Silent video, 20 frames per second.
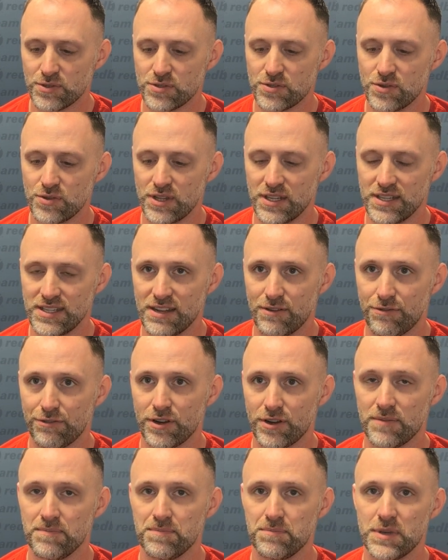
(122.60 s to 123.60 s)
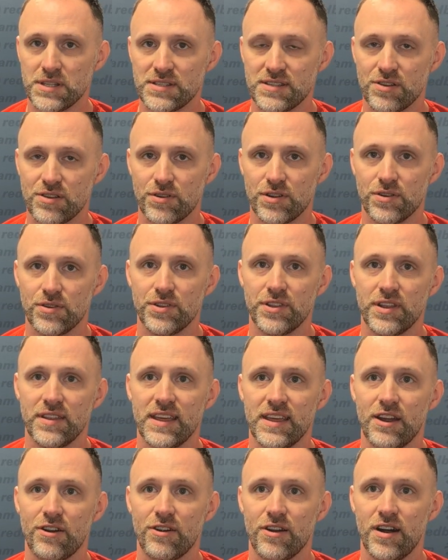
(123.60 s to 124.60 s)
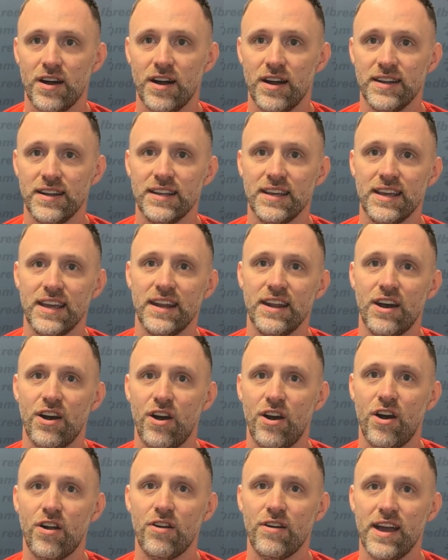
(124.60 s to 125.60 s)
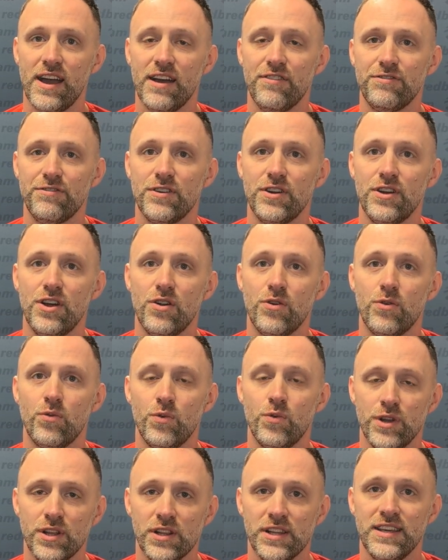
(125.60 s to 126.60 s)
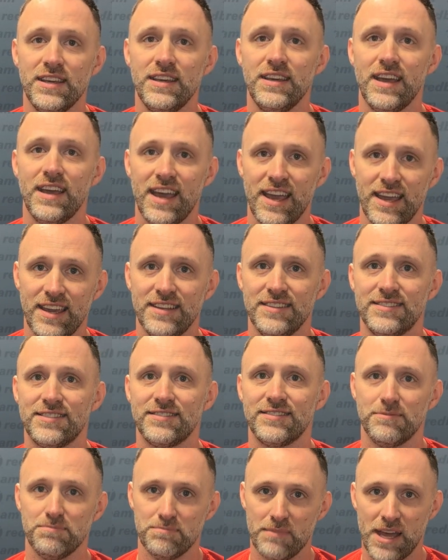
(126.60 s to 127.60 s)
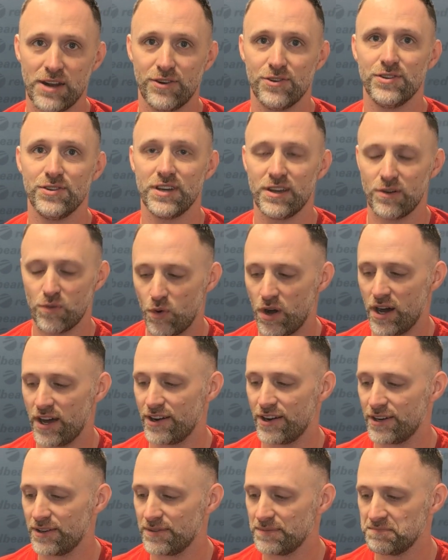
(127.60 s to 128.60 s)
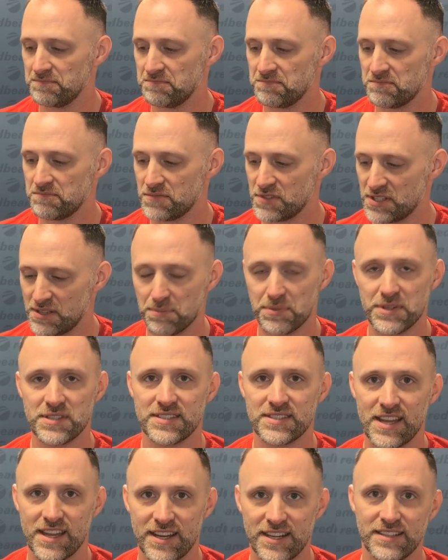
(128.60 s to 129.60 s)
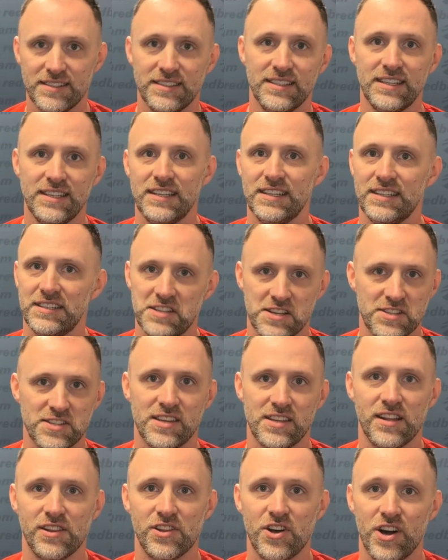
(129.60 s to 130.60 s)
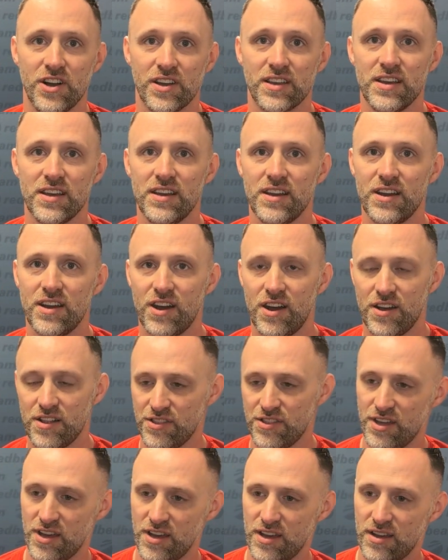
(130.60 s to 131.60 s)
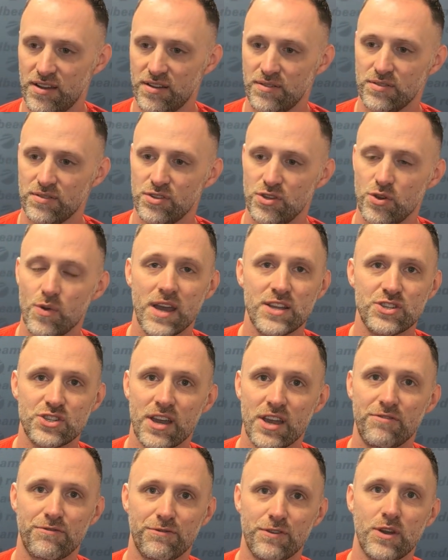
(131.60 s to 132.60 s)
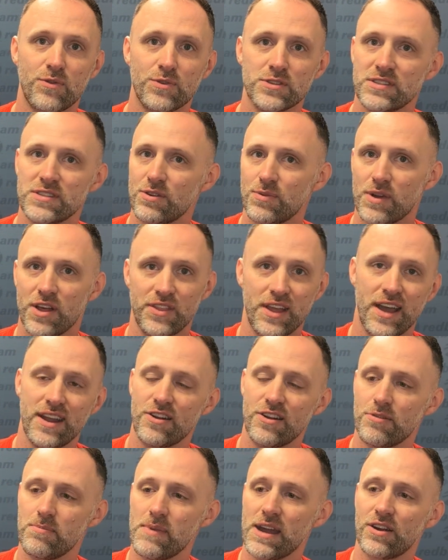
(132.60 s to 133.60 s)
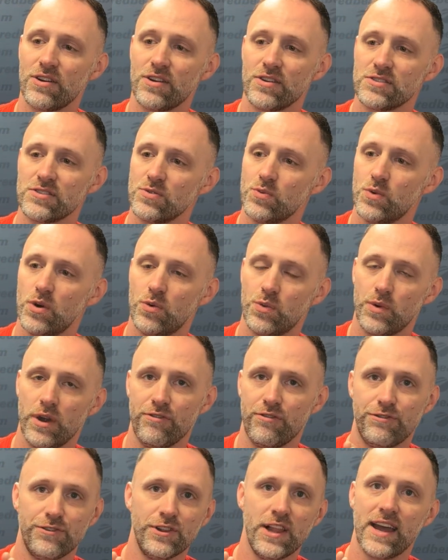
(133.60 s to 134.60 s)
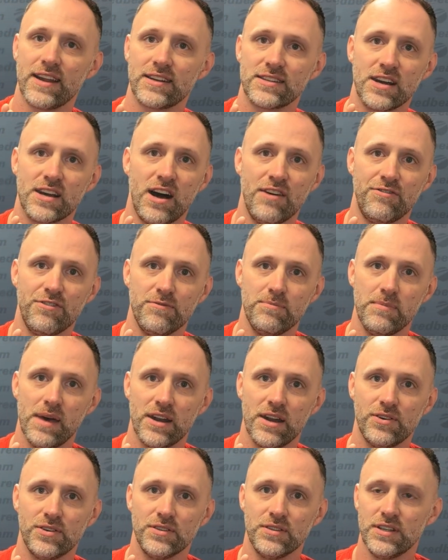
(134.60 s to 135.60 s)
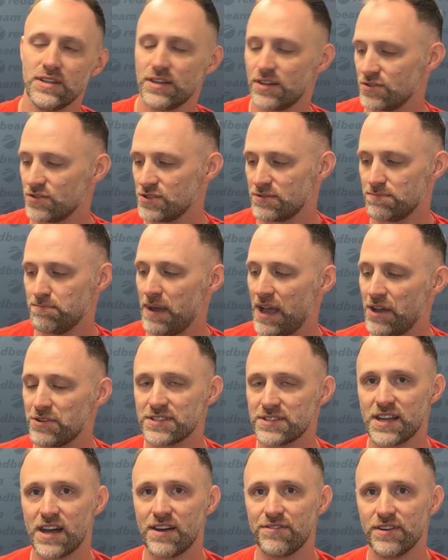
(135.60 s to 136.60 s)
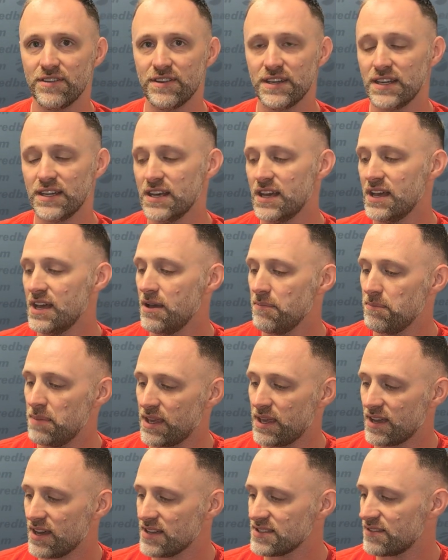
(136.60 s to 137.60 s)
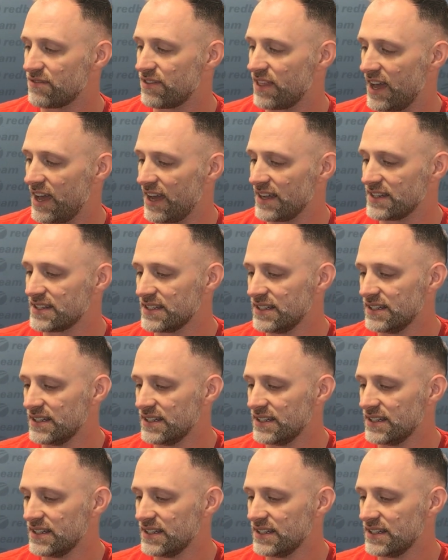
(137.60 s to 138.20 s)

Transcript: to the different material that they are on. And RF really hates metal and water. Simply stated, doesn't get along. The UHF frequency around 900 megahertz will reflect off of metal. It'll just bounce off of it. Because of that,